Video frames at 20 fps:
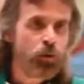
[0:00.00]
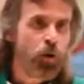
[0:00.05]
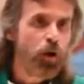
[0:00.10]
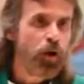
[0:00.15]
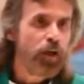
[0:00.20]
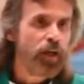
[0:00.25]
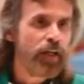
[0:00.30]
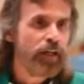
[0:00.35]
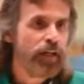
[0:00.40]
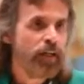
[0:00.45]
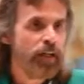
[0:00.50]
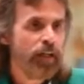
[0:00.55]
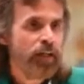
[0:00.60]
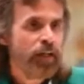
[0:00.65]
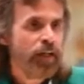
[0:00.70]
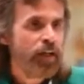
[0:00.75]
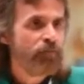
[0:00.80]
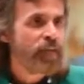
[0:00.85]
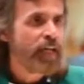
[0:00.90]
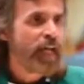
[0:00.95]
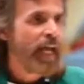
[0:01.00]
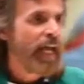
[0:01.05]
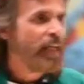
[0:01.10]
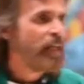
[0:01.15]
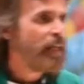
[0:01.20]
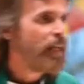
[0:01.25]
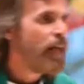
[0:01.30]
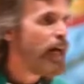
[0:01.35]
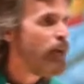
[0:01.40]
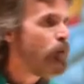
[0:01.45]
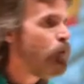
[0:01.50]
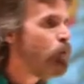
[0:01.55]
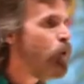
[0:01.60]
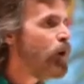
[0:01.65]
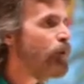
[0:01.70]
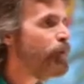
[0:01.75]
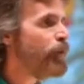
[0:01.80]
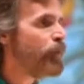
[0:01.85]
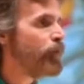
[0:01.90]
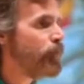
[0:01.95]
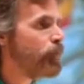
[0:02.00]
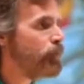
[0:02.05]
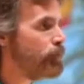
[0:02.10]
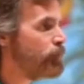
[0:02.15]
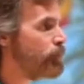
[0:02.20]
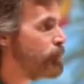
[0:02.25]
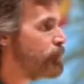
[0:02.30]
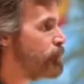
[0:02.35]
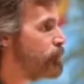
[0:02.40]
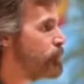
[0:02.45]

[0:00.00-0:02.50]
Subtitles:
the story of the Canaanite woman